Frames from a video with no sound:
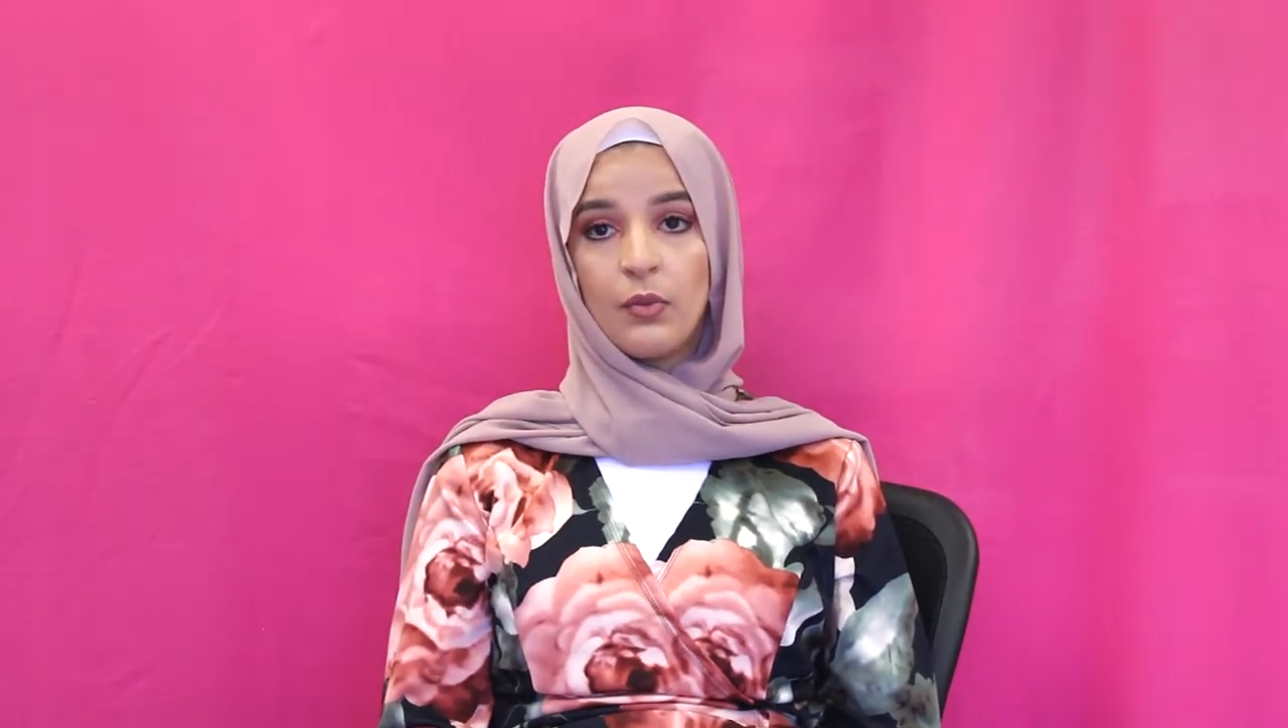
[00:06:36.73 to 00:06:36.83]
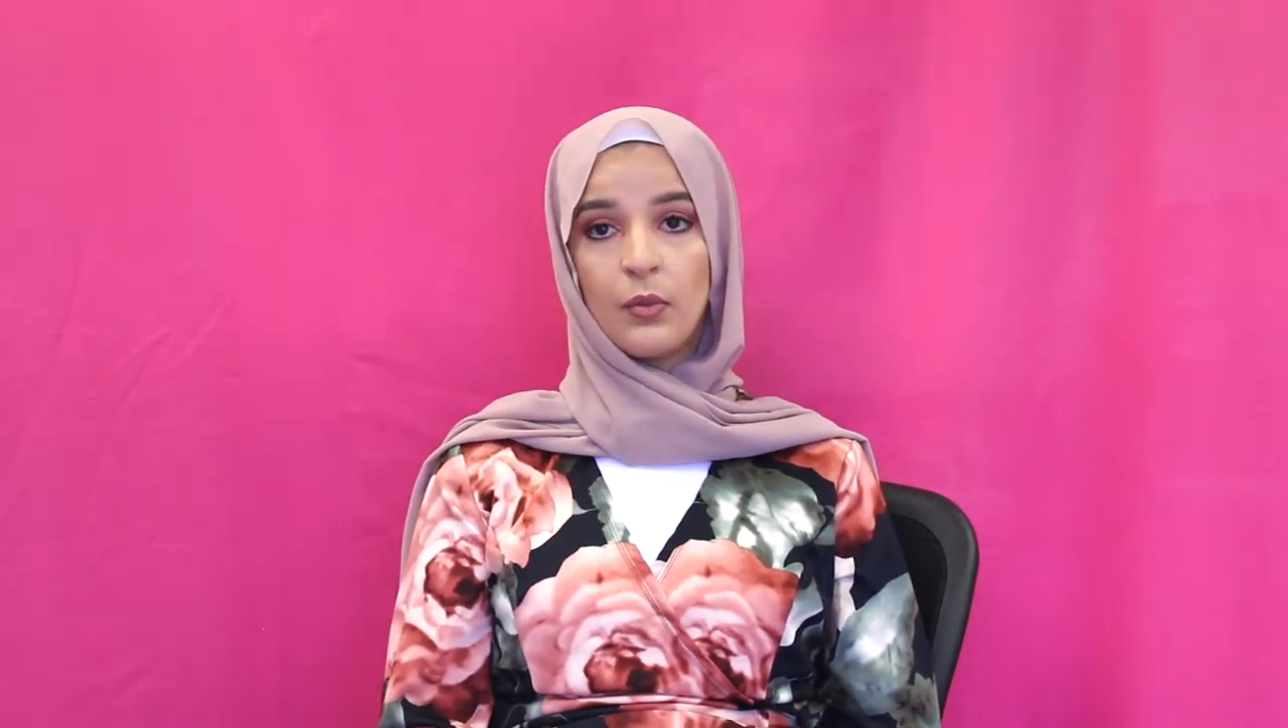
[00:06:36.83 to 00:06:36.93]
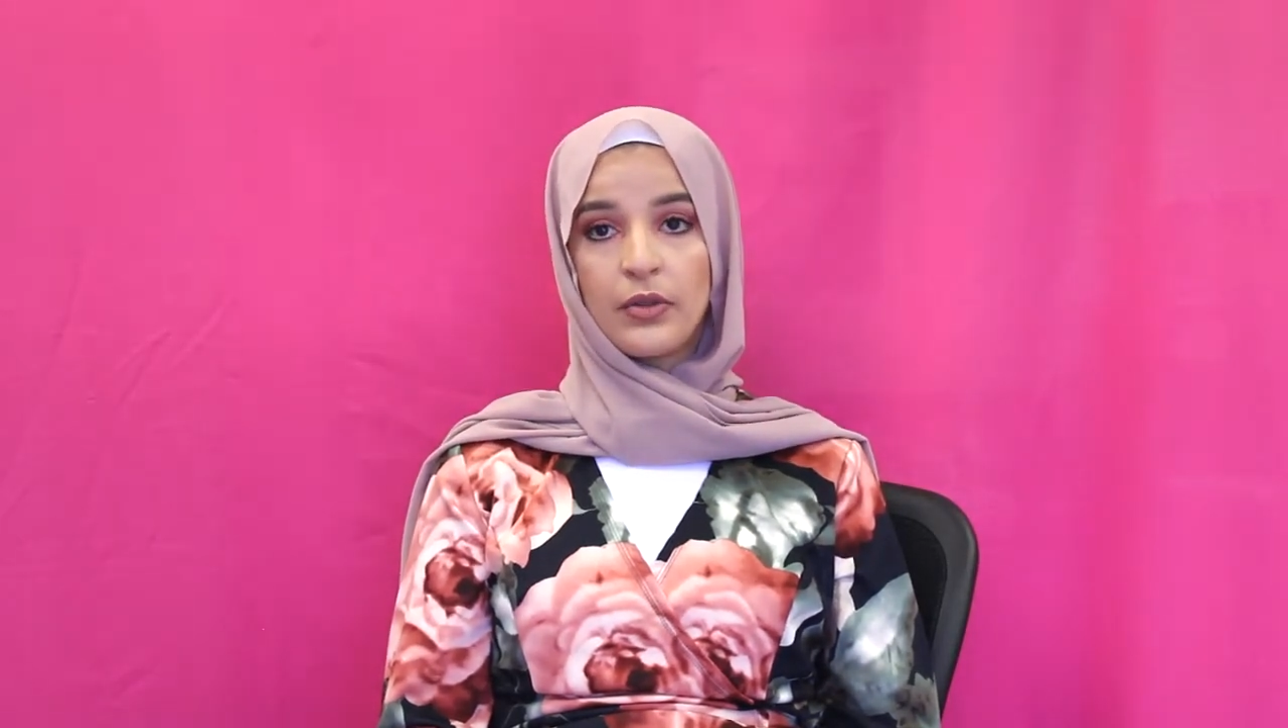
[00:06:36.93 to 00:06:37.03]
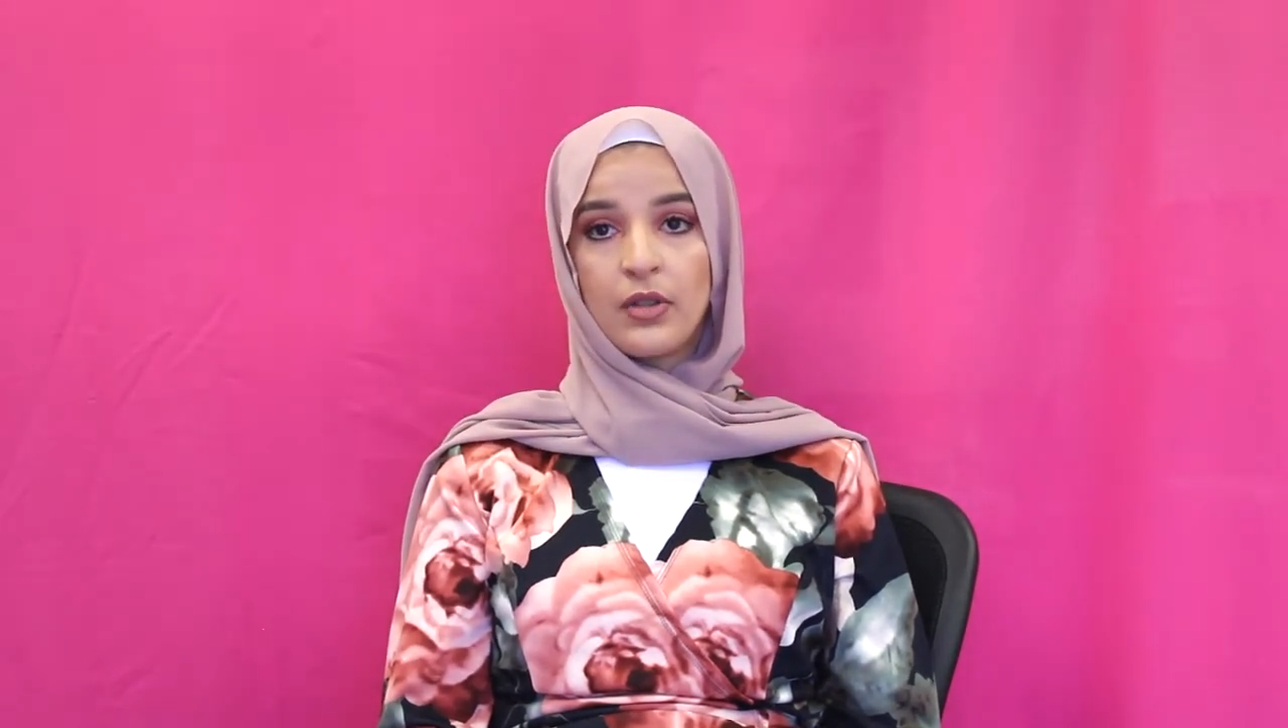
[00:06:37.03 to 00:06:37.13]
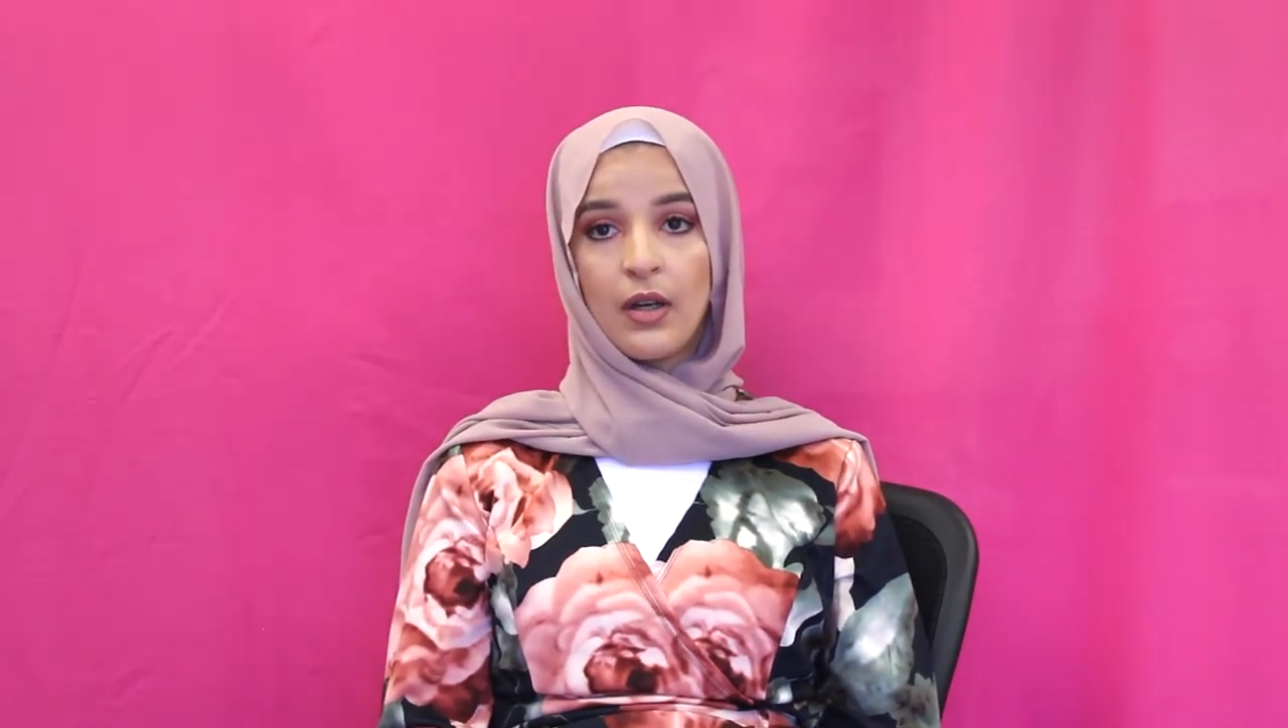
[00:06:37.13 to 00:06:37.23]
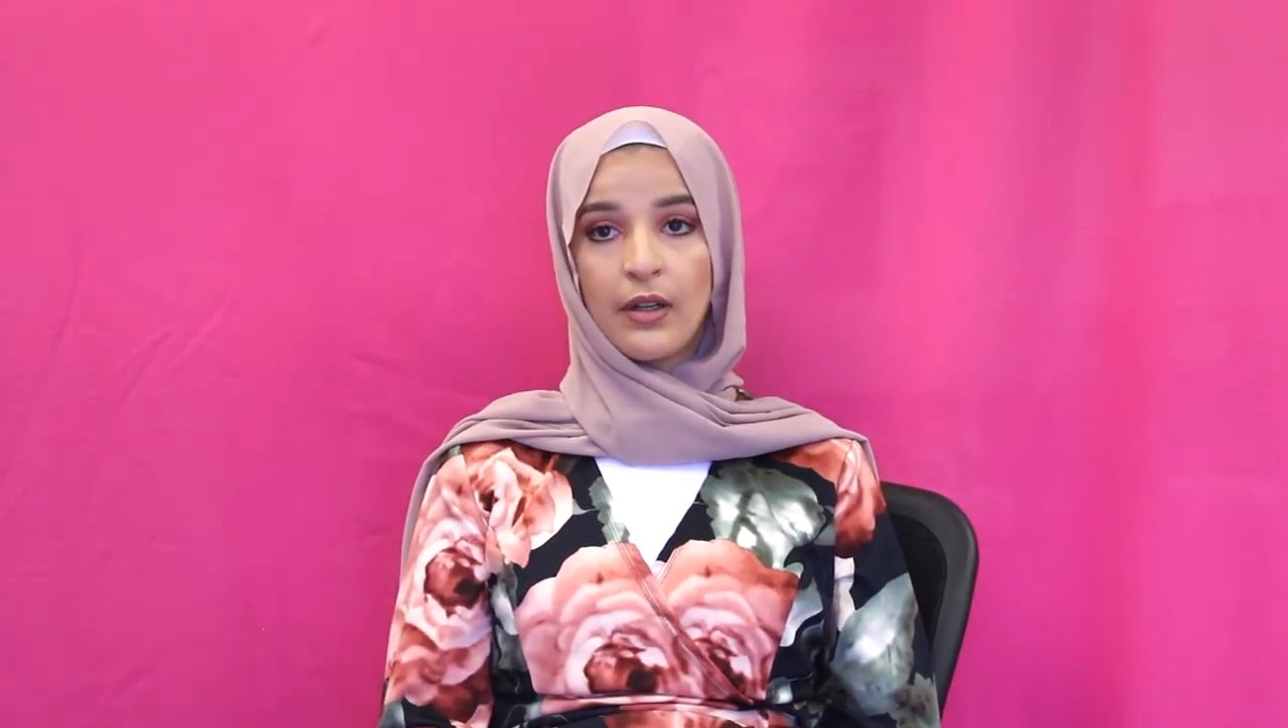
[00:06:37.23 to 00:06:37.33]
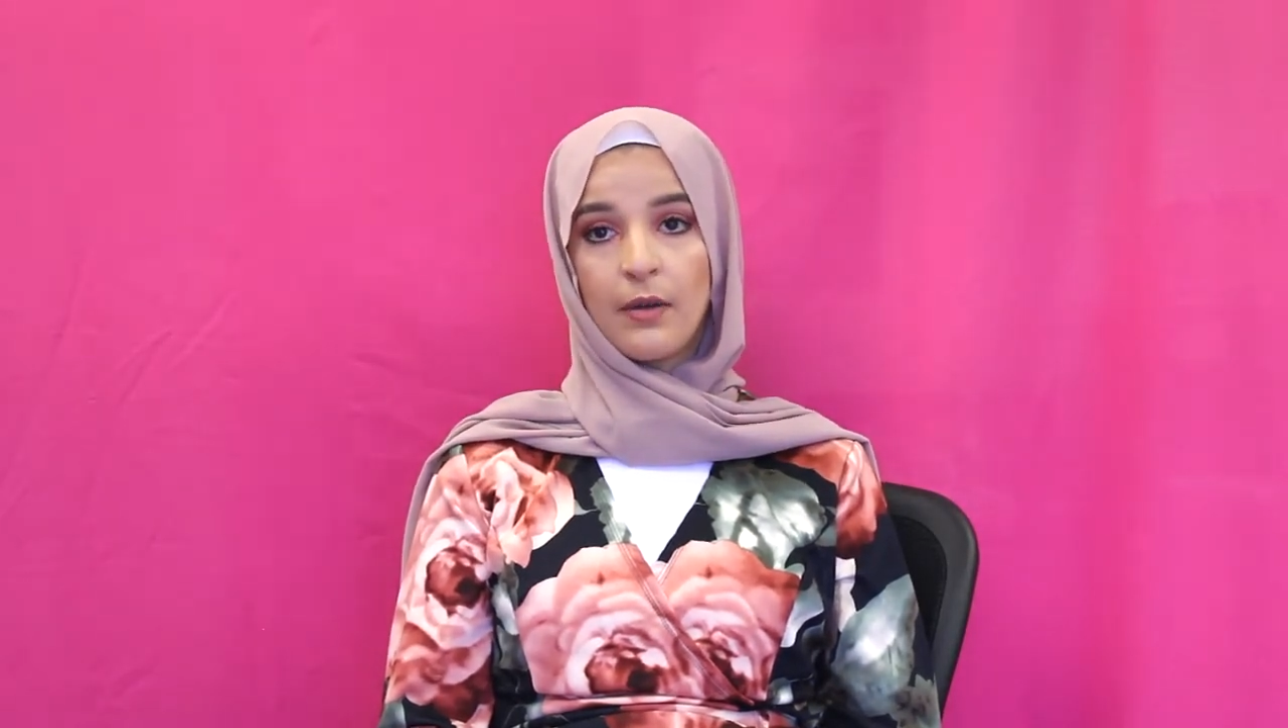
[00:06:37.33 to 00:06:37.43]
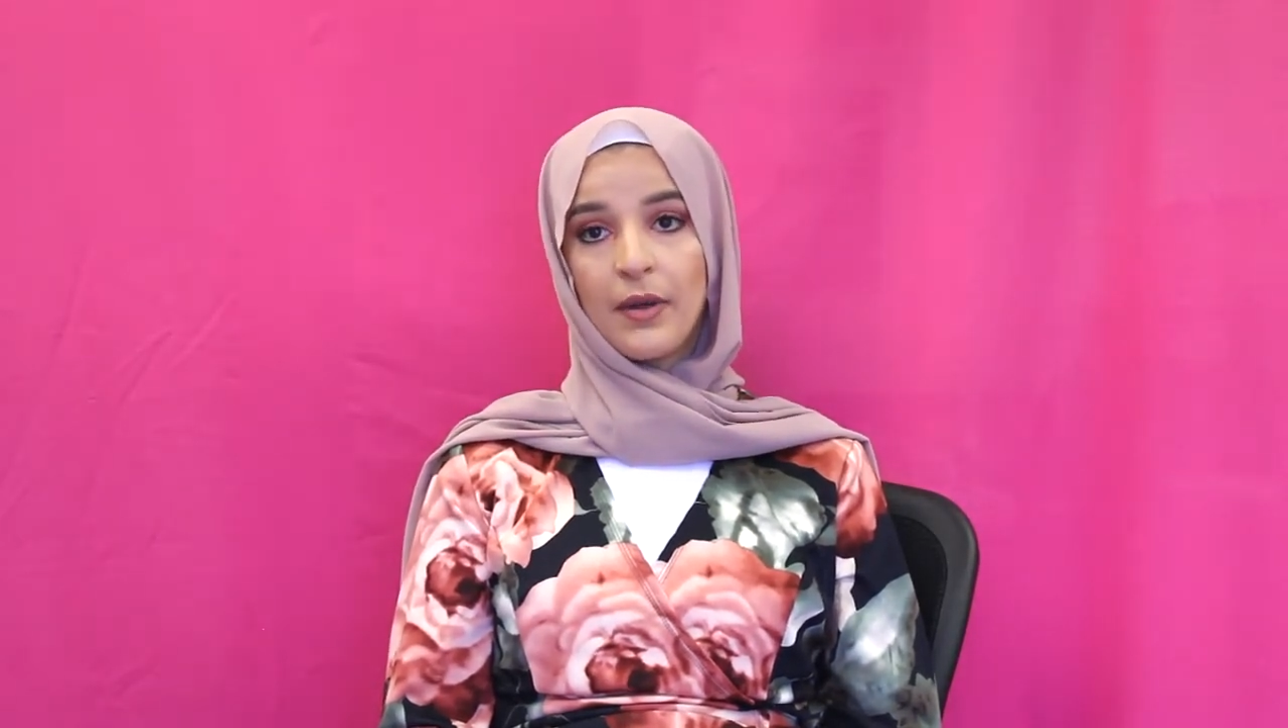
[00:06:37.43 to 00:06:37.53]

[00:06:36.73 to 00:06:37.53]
when we're talking